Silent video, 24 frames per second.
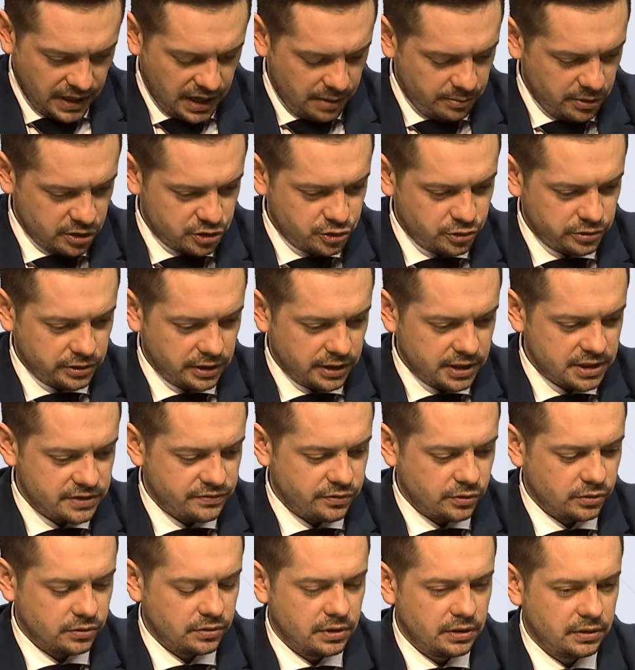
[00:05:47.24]
I'm a journalist
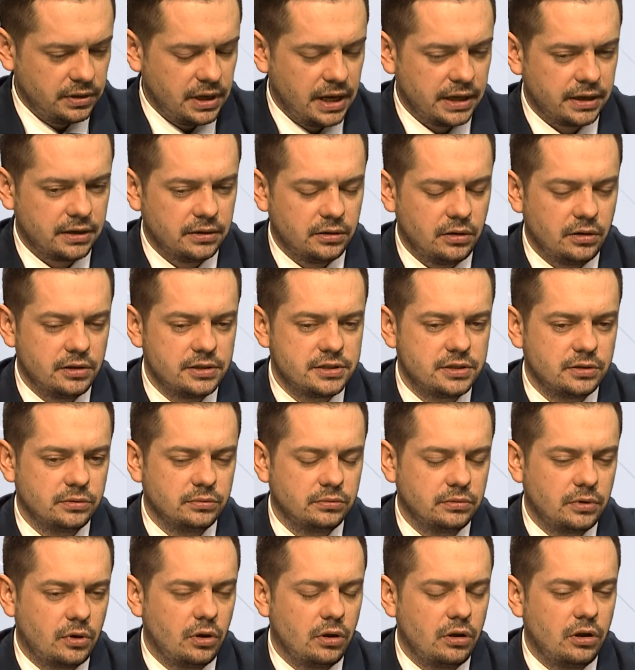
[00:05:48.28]
for
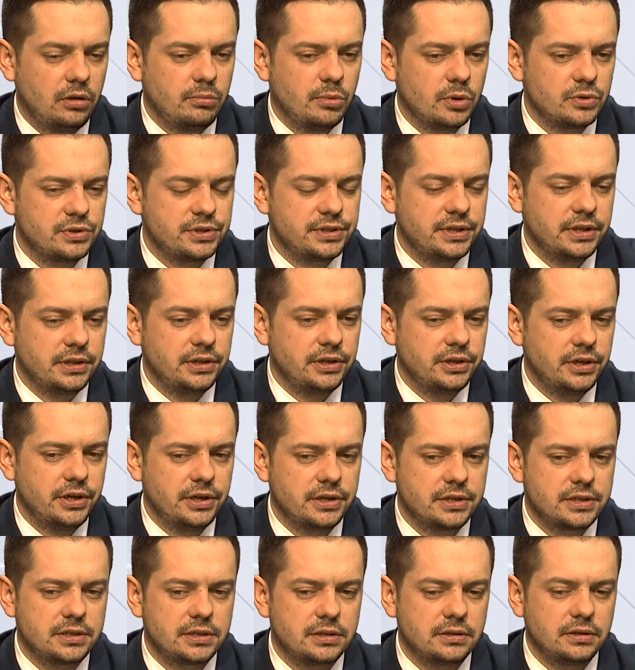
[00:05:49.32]
almost 10
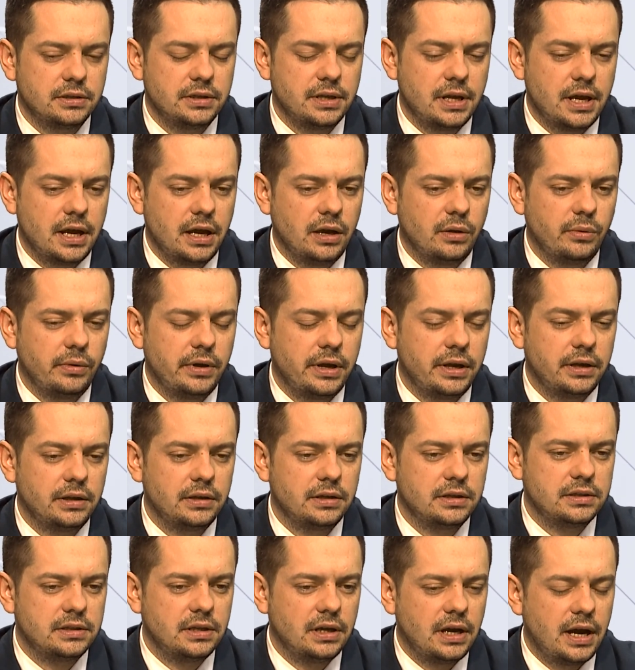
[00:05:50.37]
years now,
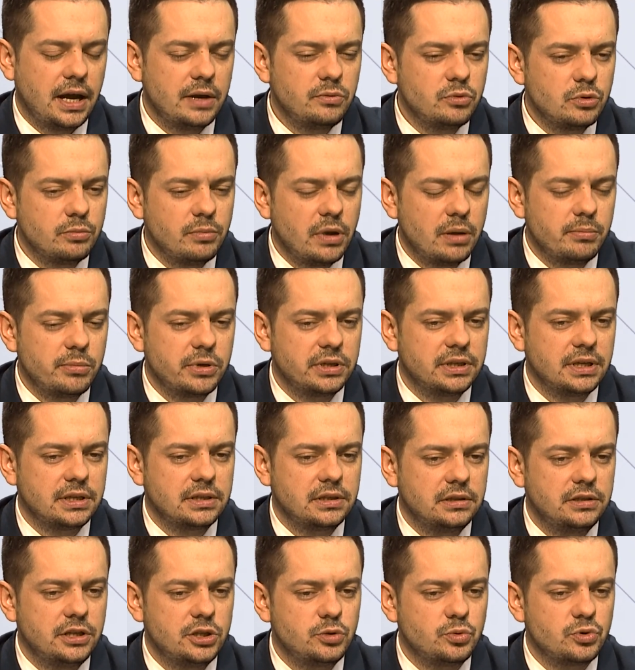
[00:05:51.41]
and I remember that
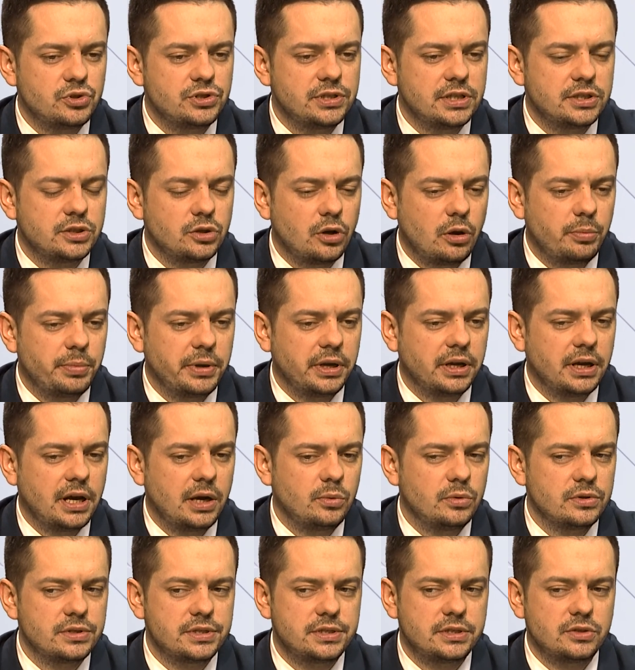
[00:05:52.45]
this was the topic I
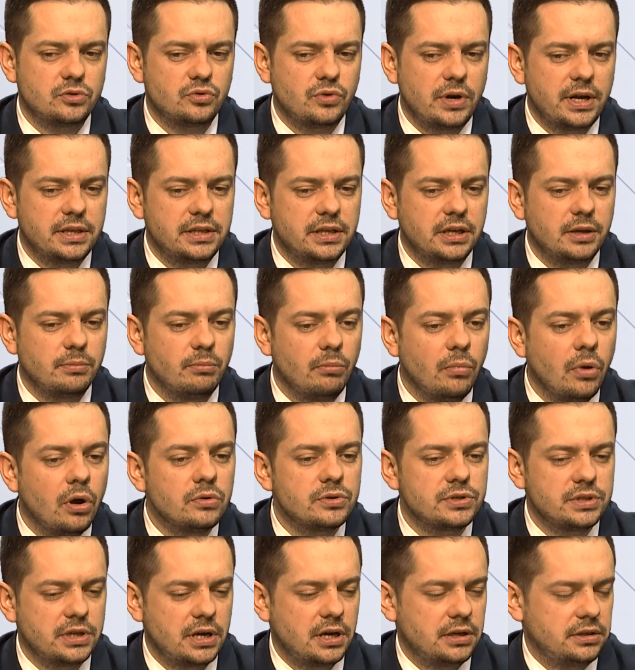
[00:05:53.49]
was writing
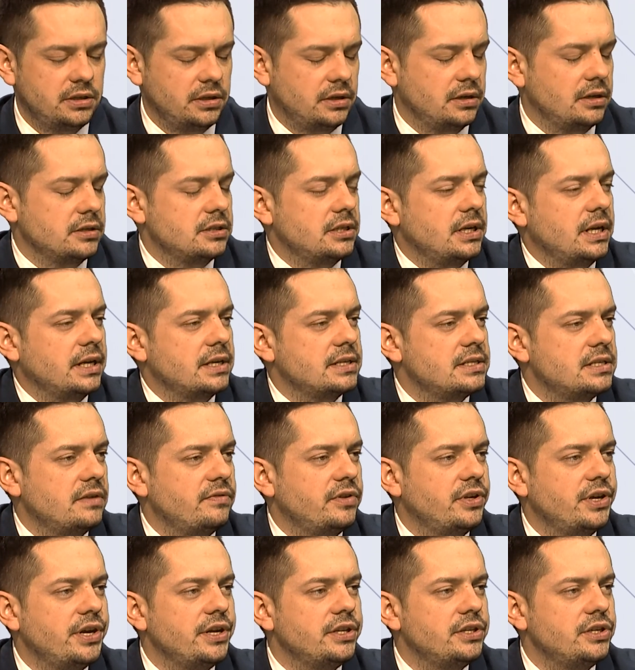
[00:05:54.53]
most articles like
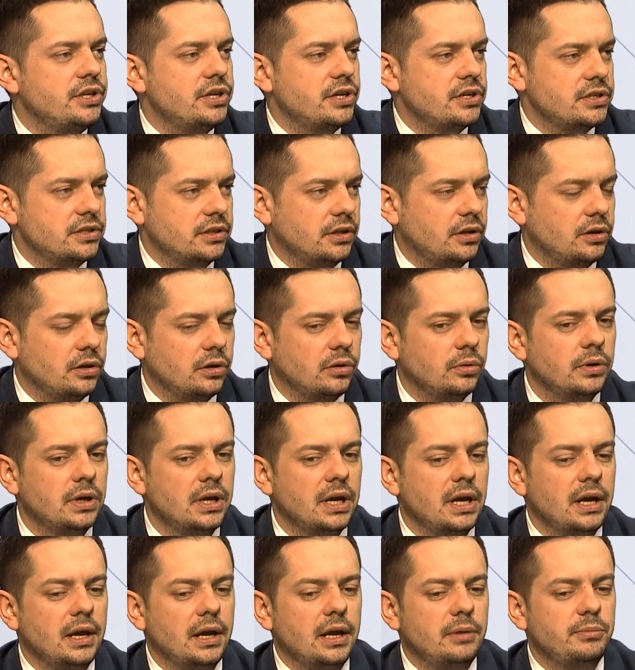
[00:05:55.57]
7-8 years ago,
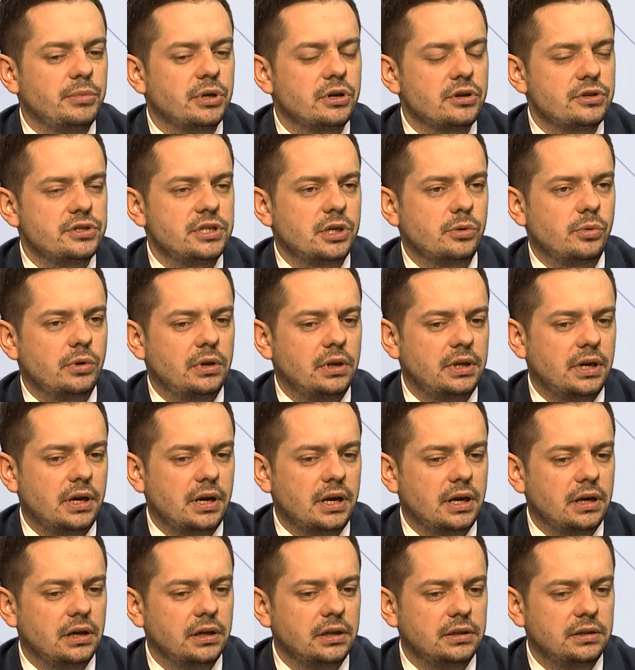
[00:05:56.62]
because there
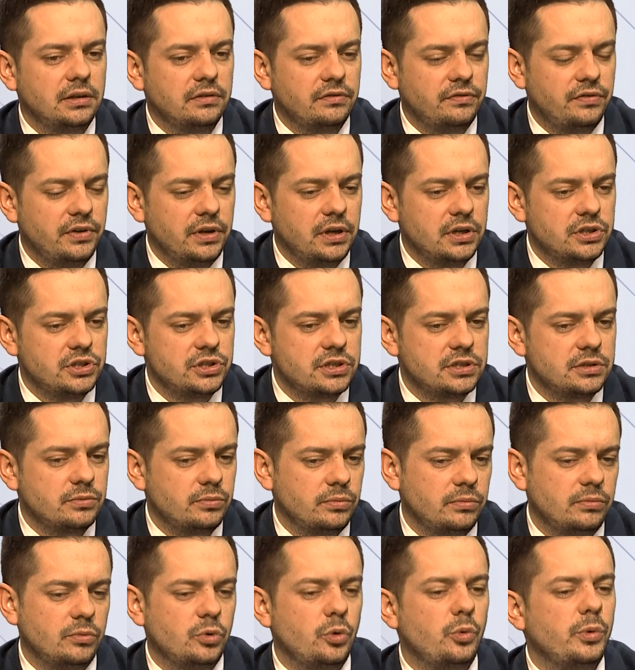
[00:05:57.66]
are little villages.
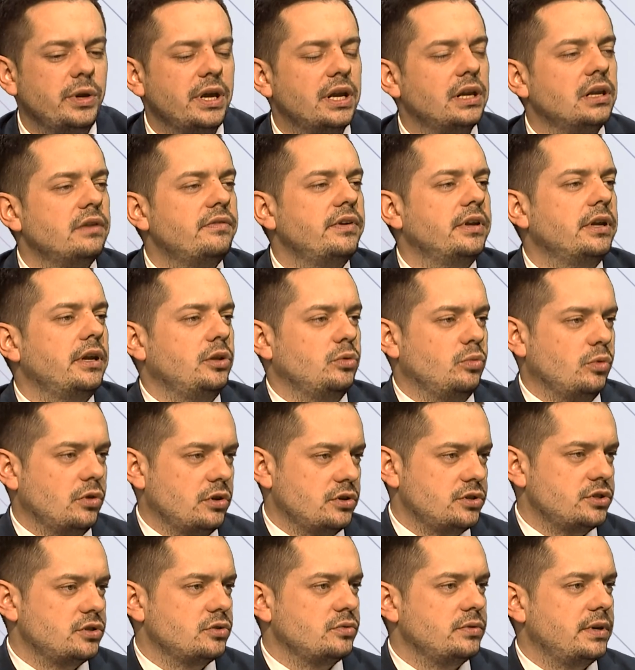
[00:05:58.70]
We are living in
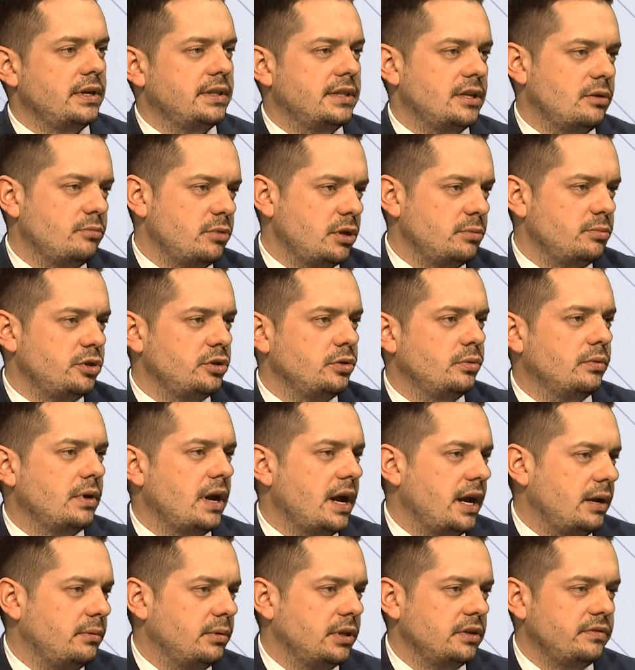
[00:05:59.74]
Warsaw right now. Maybe
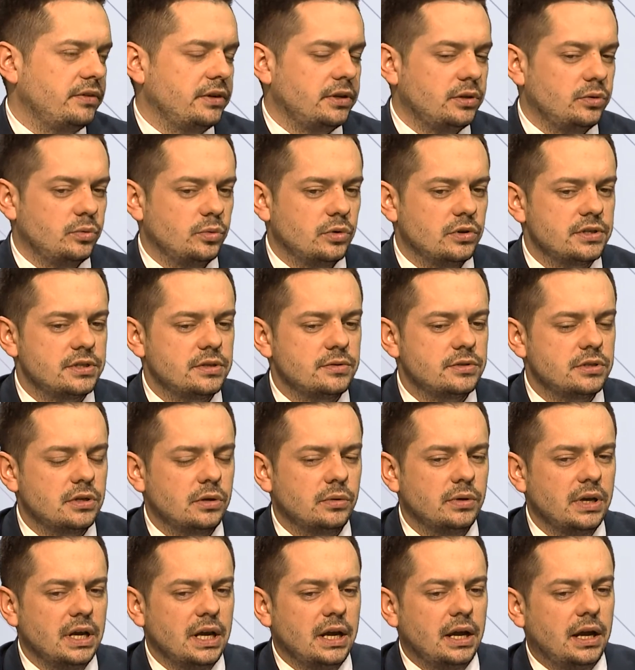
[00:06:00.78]
I'm living in Warsaw,
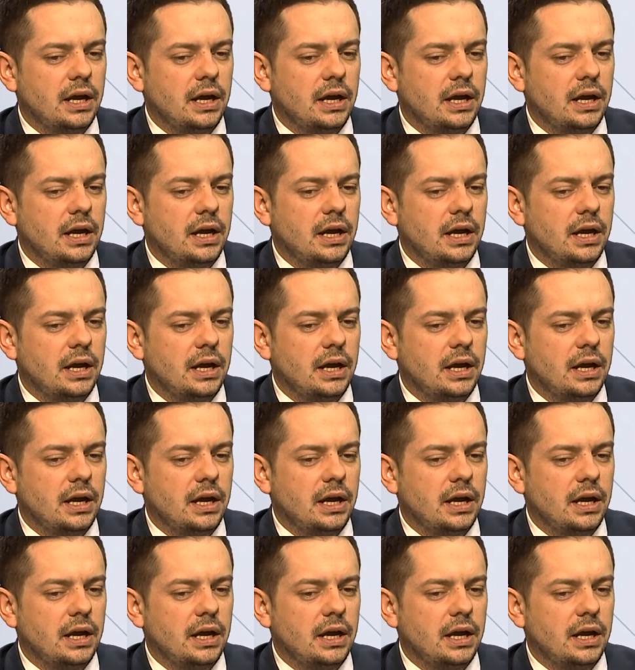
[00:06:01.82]
so